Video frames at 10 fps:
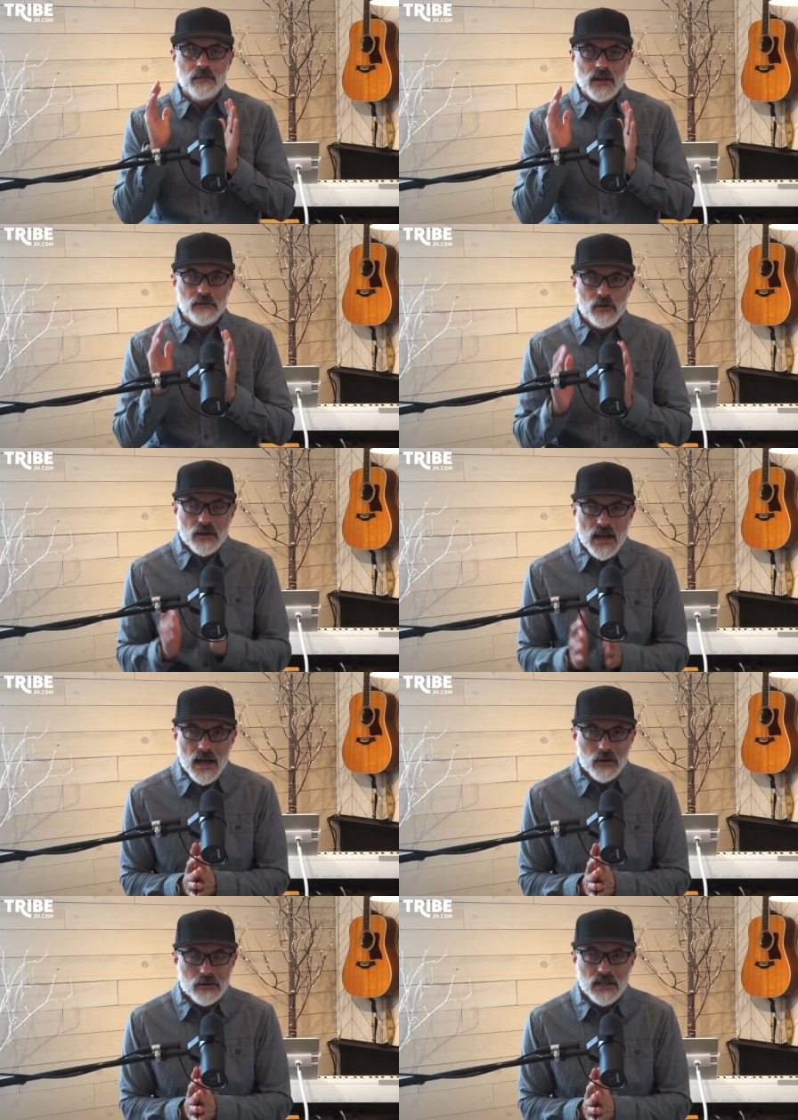If you're an
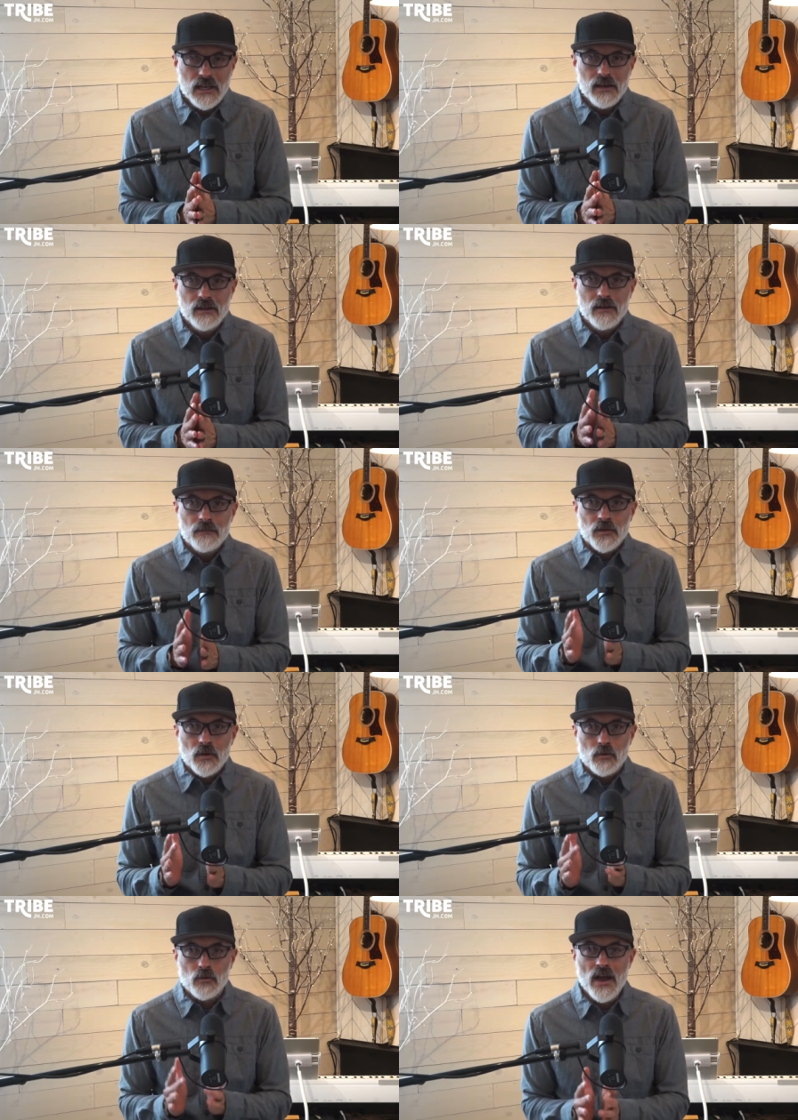Elkie,
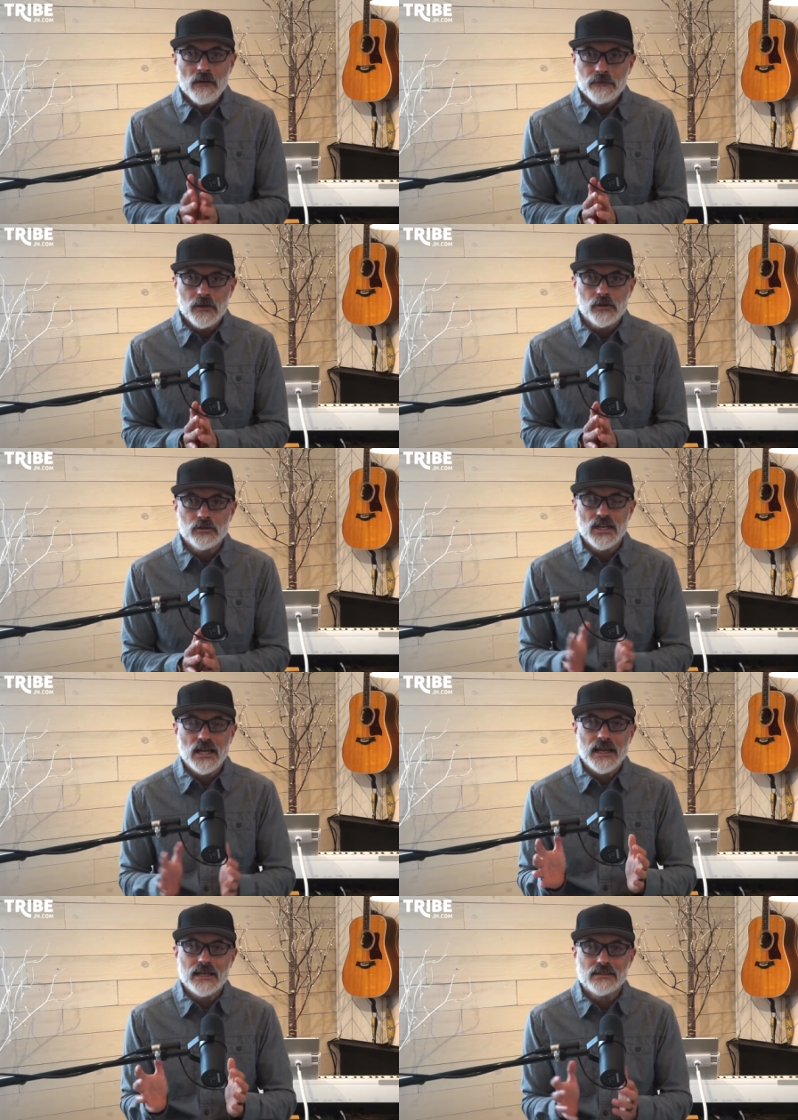refuge
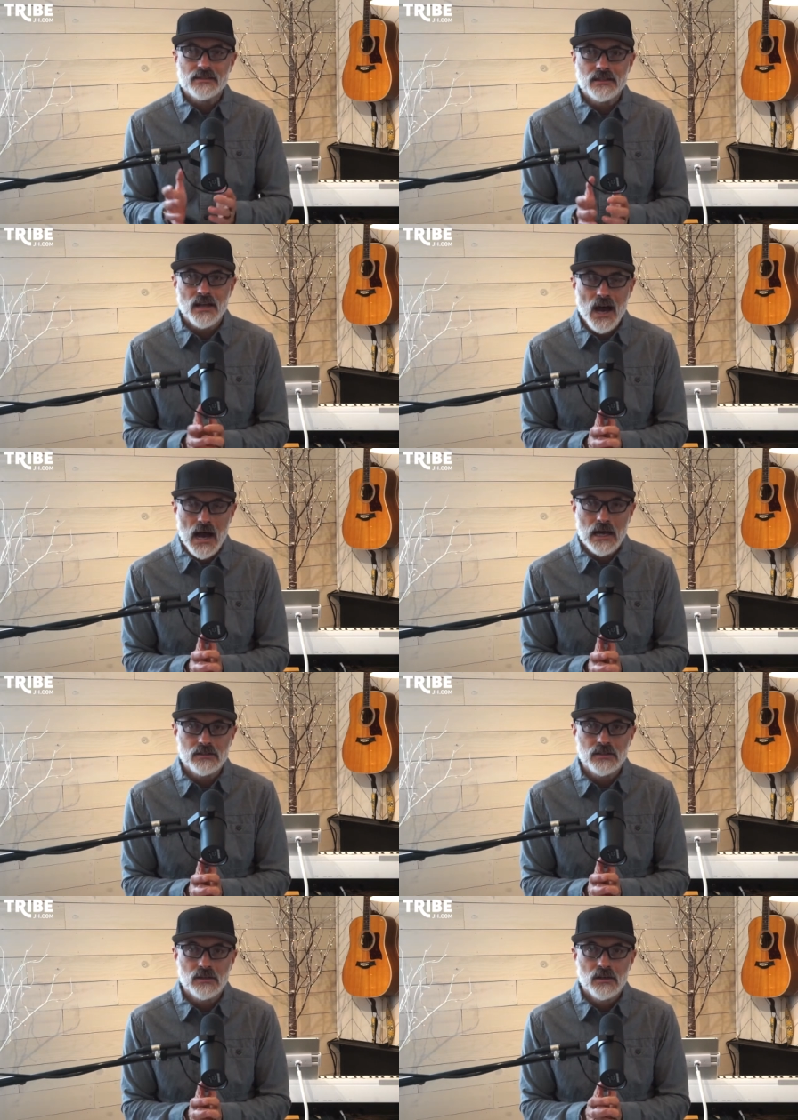is
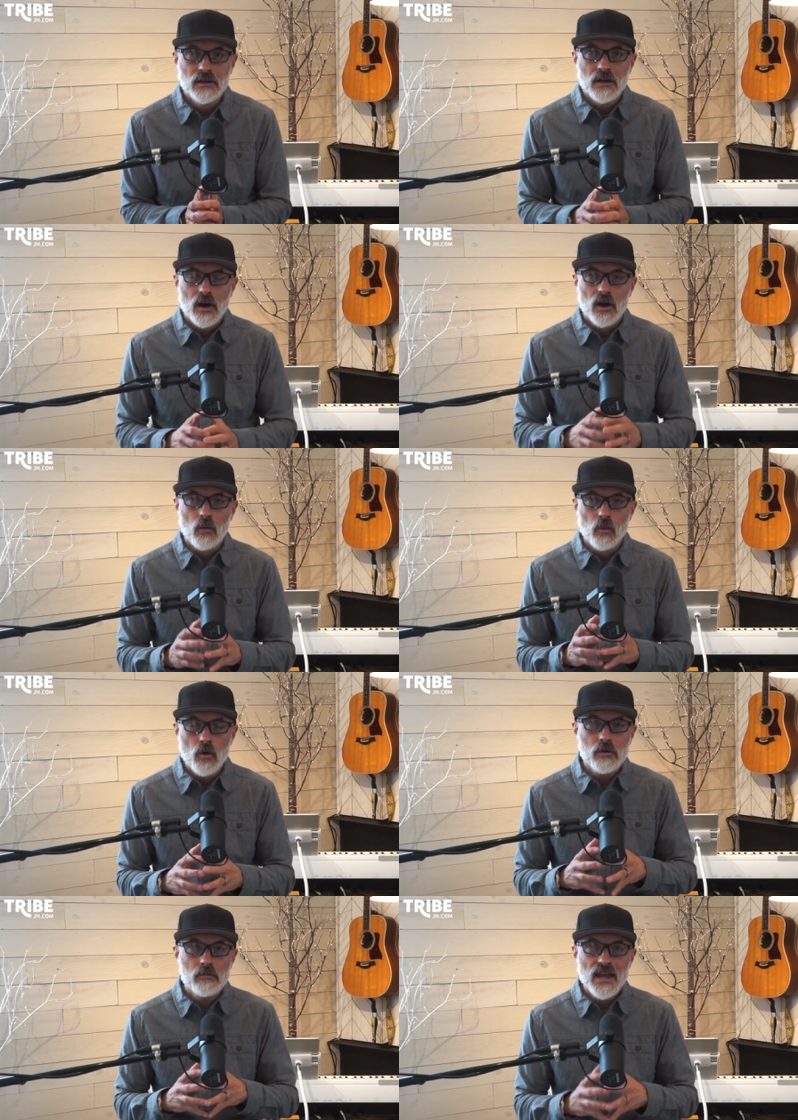not a
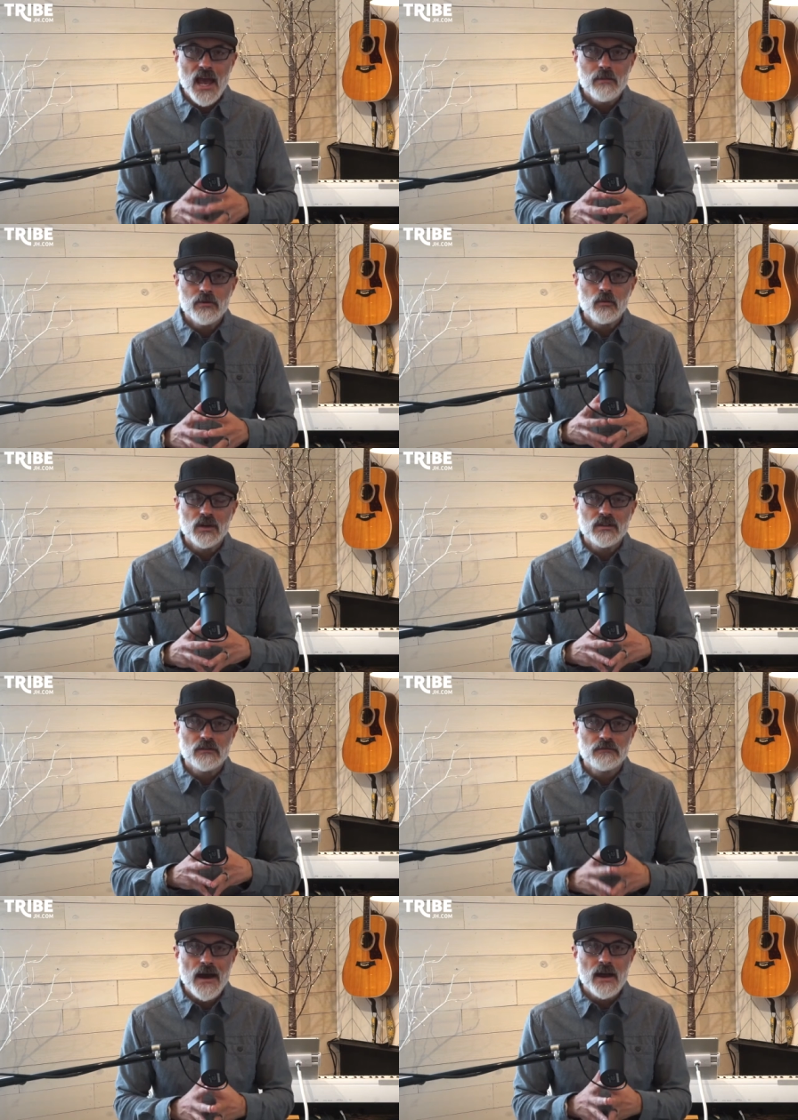warm cabin with a
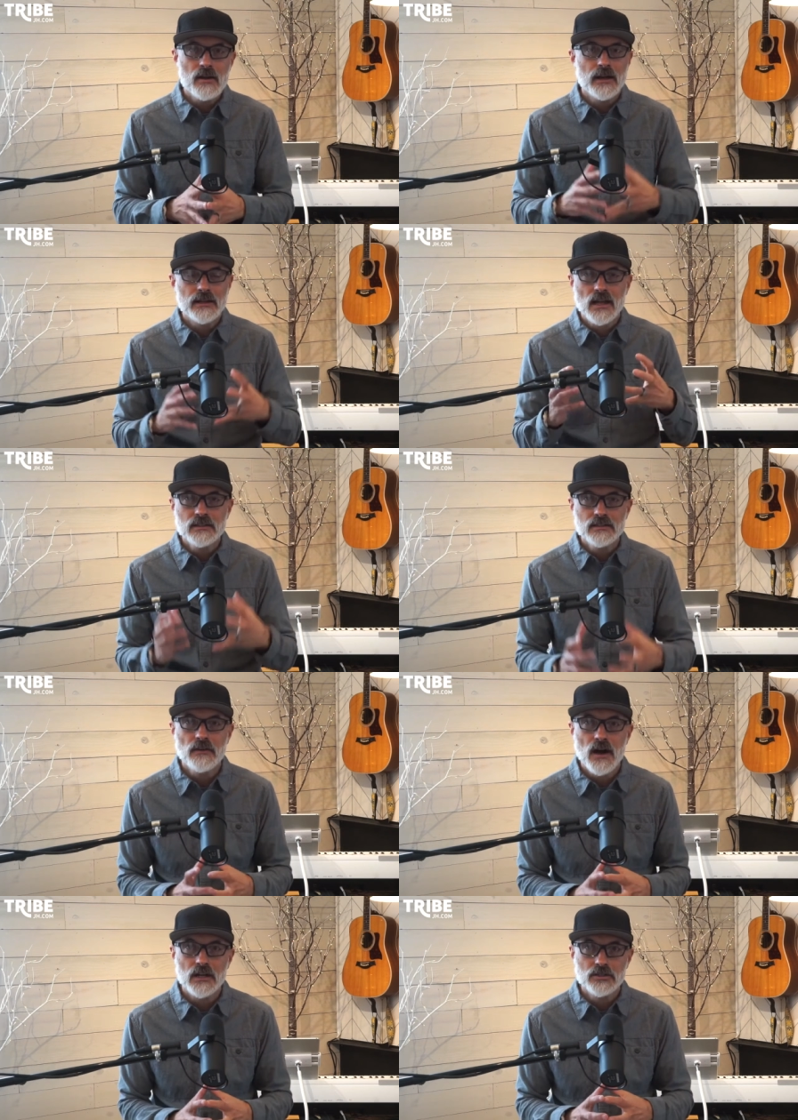fire and lots of
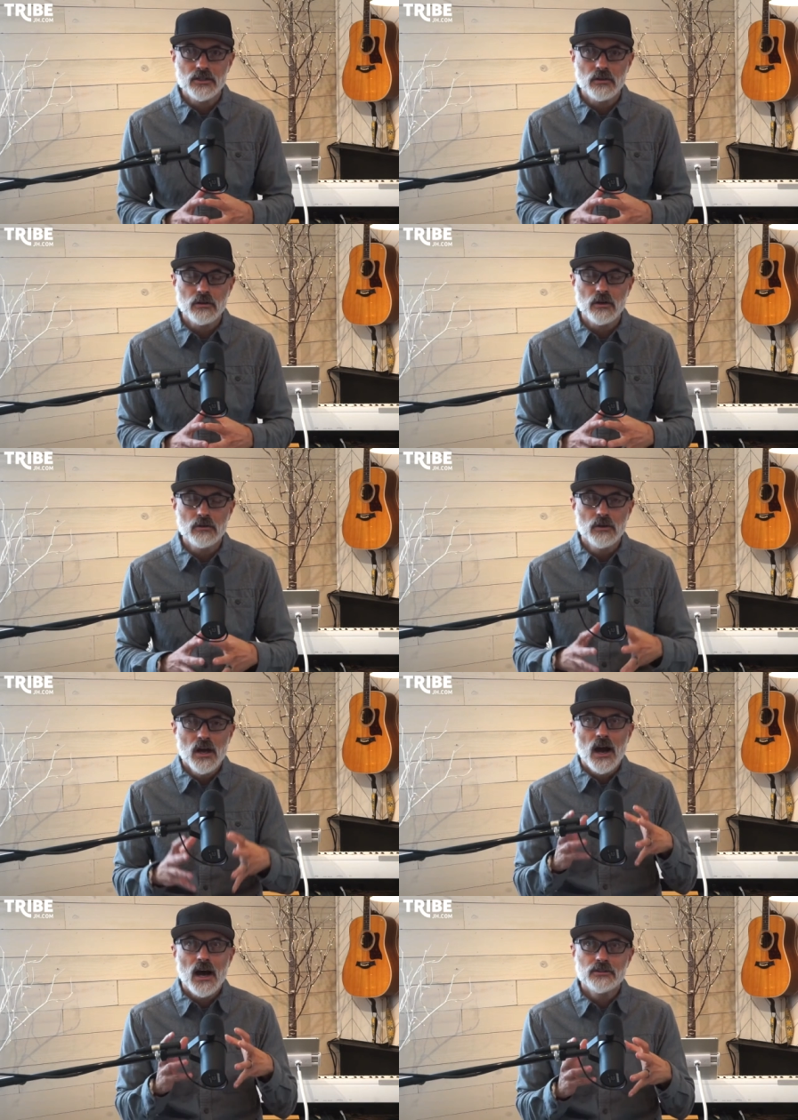hot choco,
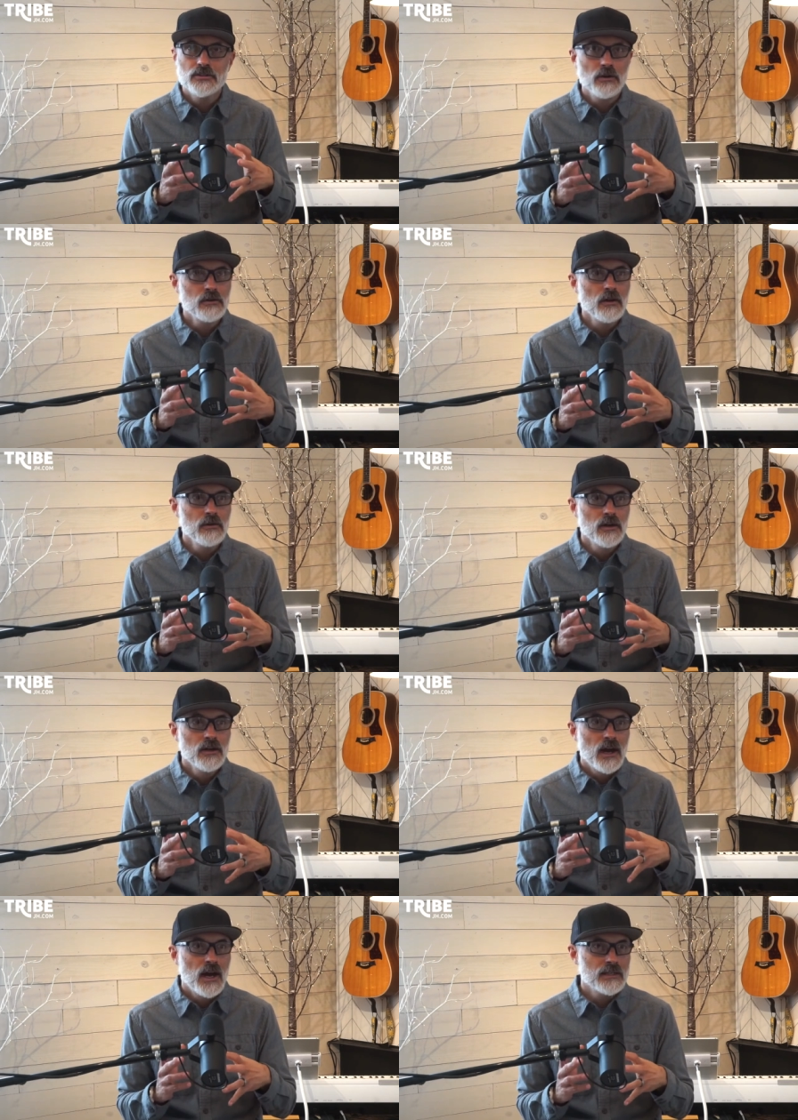hot choco,
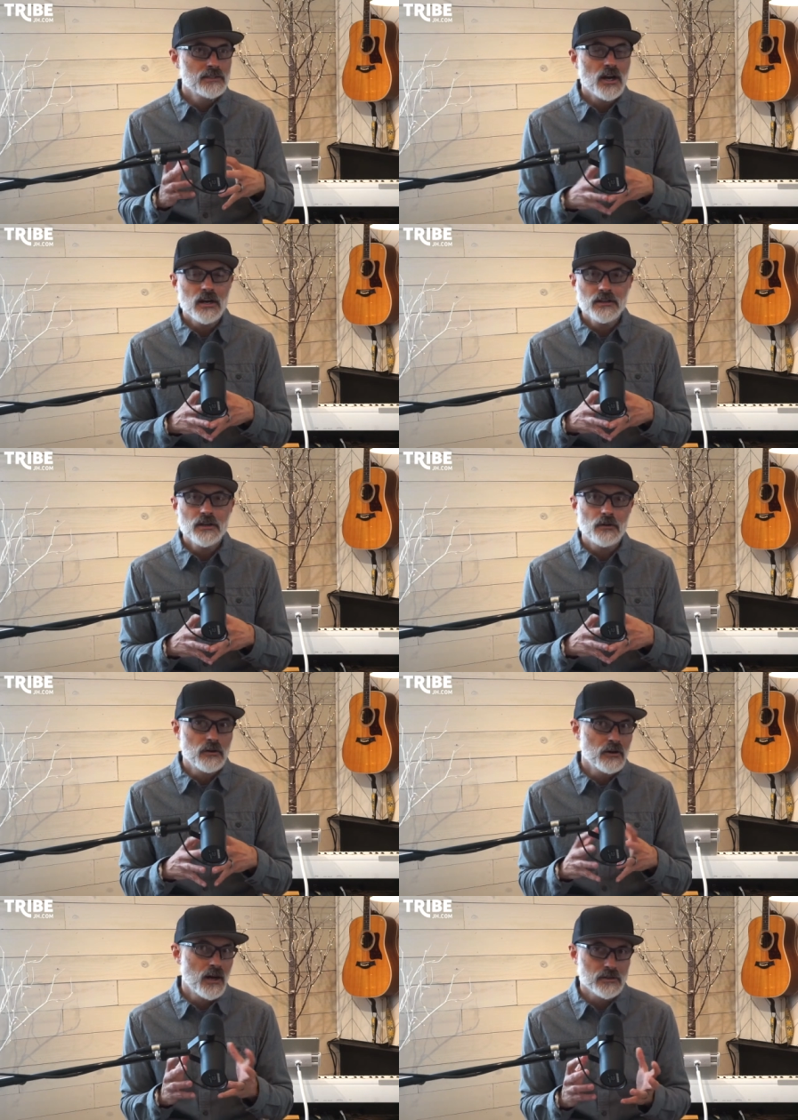hot chocolate
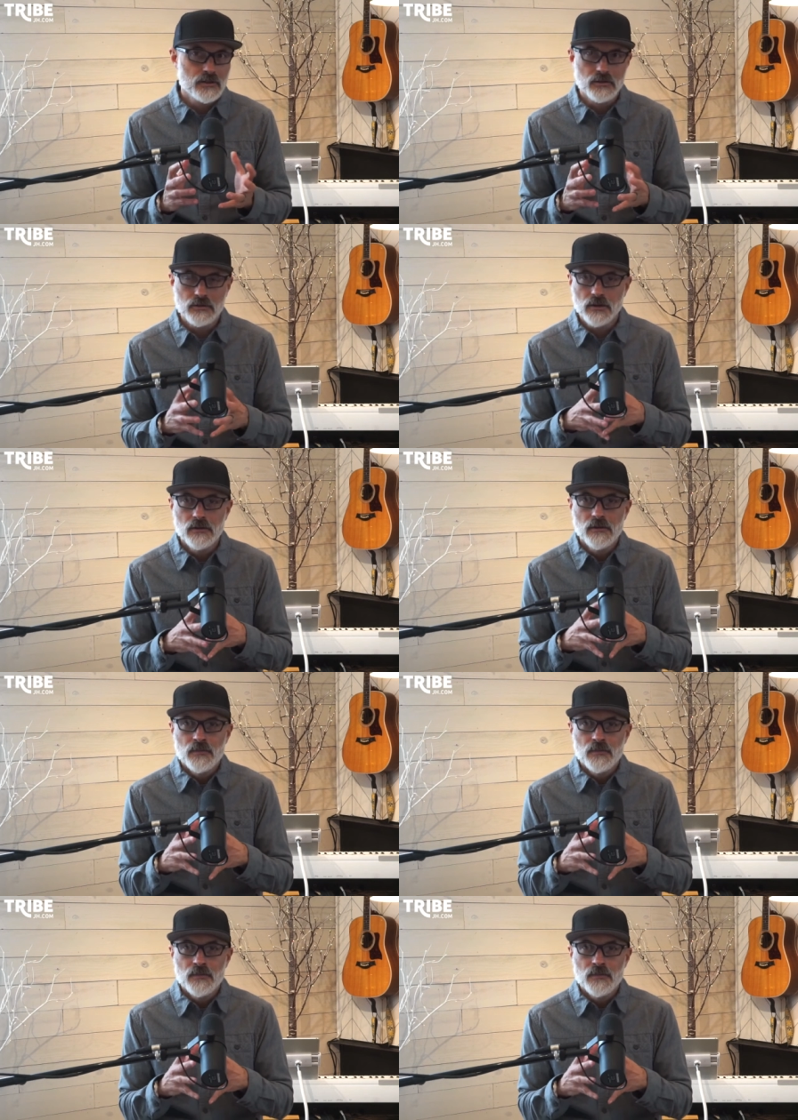or hot cocoa,